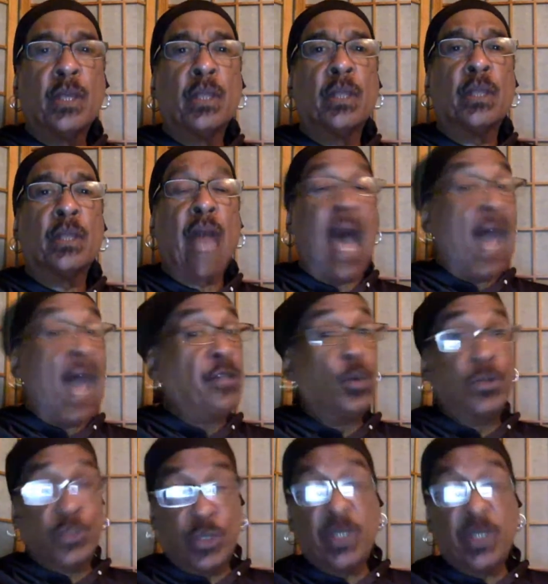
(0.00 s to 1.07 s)
I thought it was
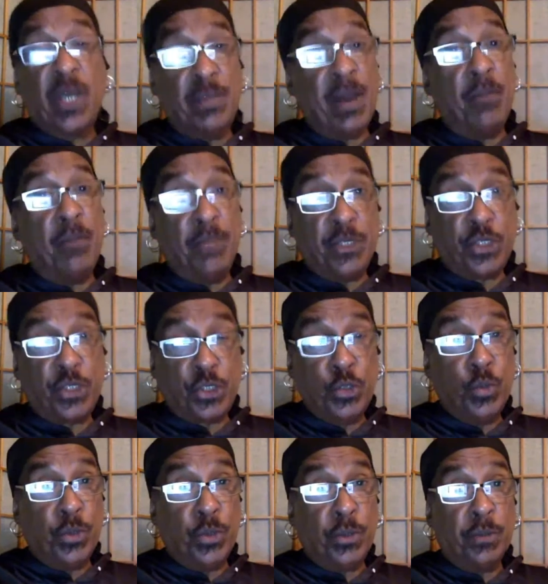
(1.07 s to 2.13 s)
going to come out much
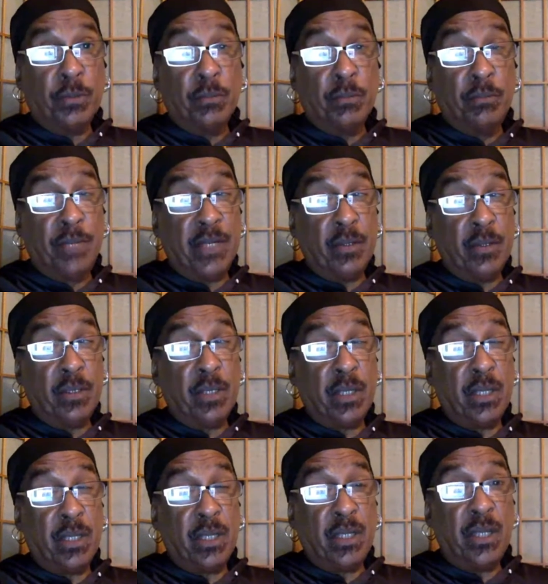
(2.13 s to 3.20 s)
sooner, but
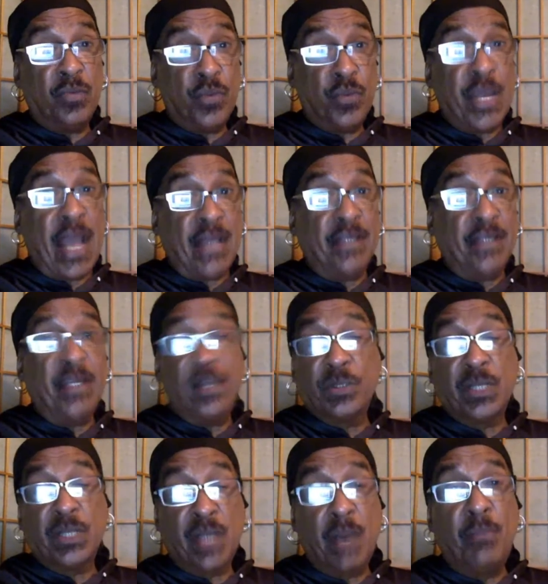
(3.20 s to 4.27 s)
in reality, there was a
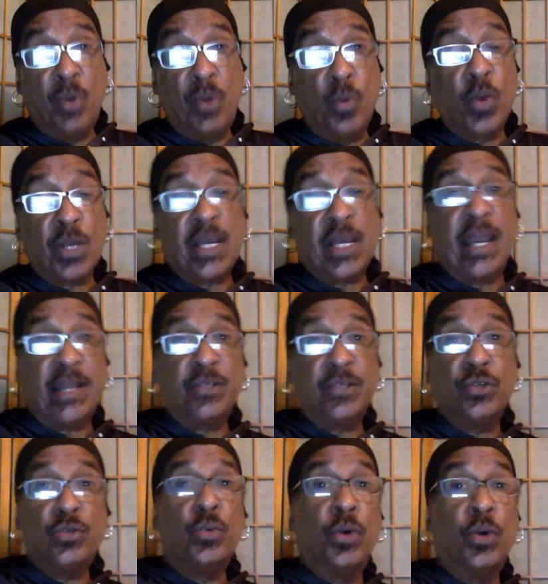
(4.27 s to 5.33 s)
lot more work I had to
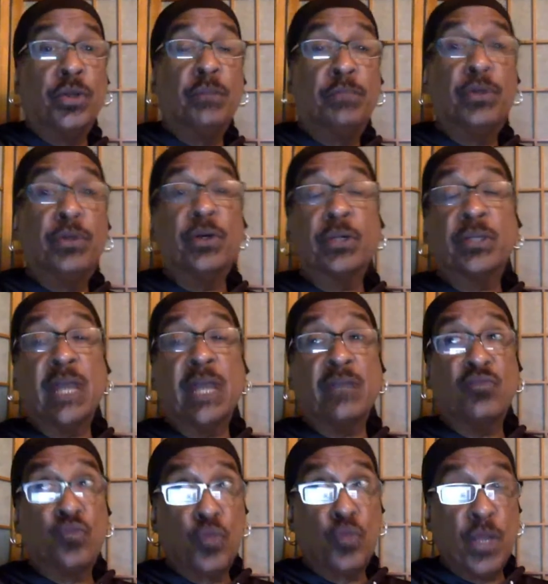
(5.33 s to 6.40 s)
do on the book that
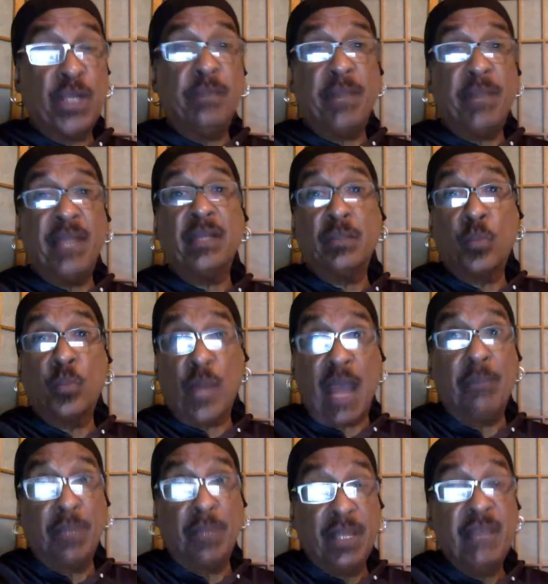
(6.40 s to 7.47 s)
really made it what I
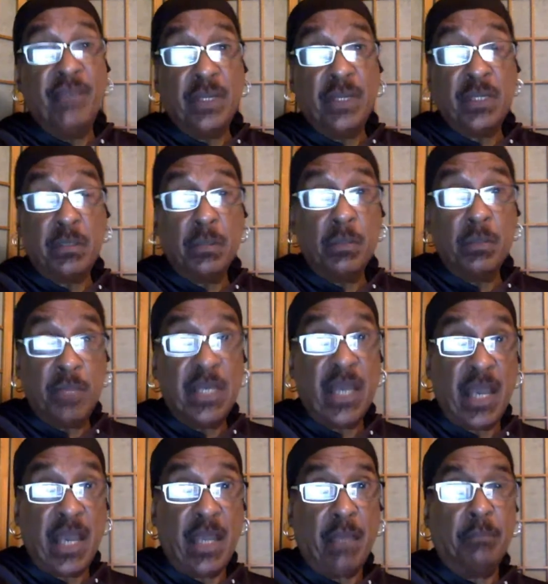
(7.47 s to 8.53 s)
believe it
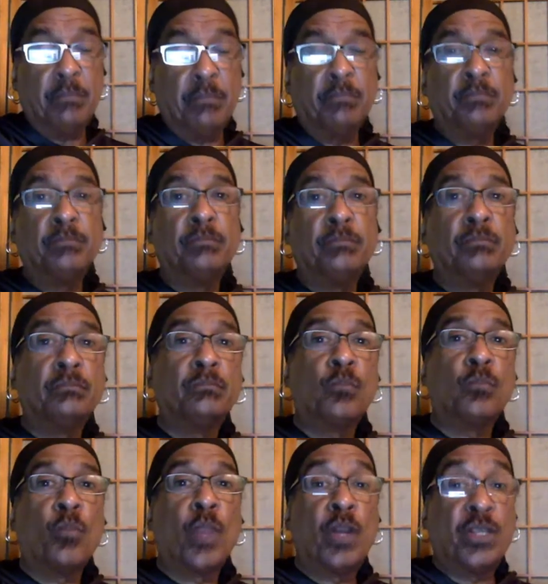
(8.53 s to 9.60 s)
became.
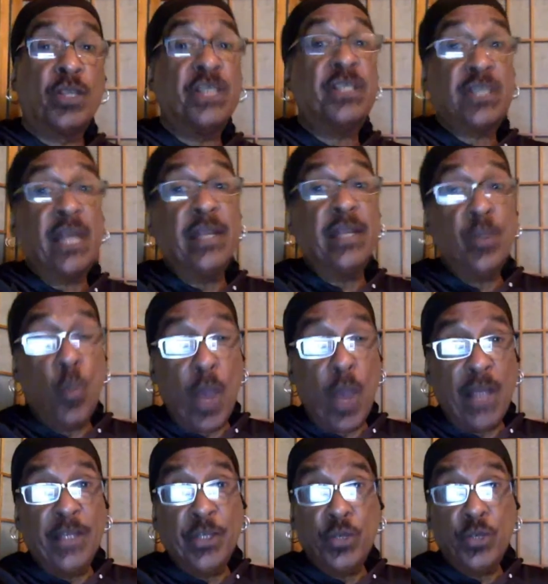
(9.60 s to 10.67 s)
Because it's selling well in
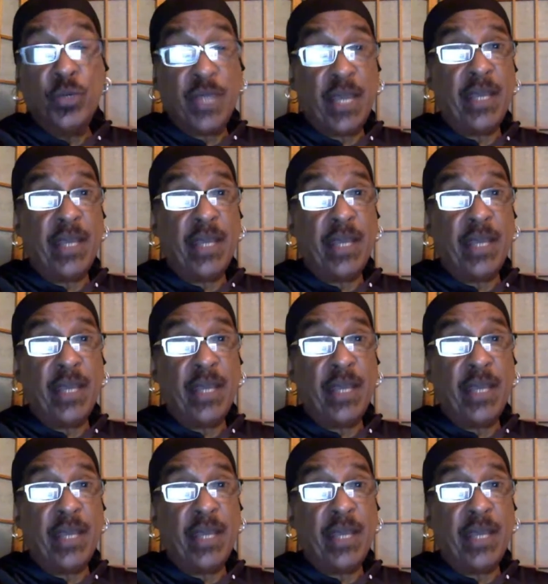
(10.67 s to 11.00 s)
UK.